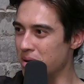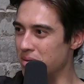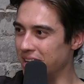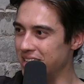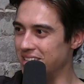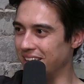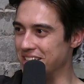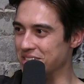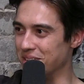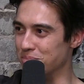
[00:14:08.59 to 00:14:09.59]
Maybe he needs to
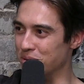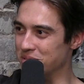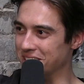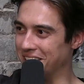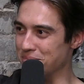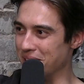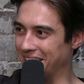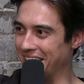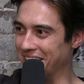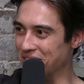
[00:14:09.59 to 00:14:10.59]
lace on the boots and get
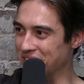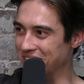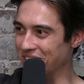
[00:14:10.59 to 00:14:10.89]
back out there for the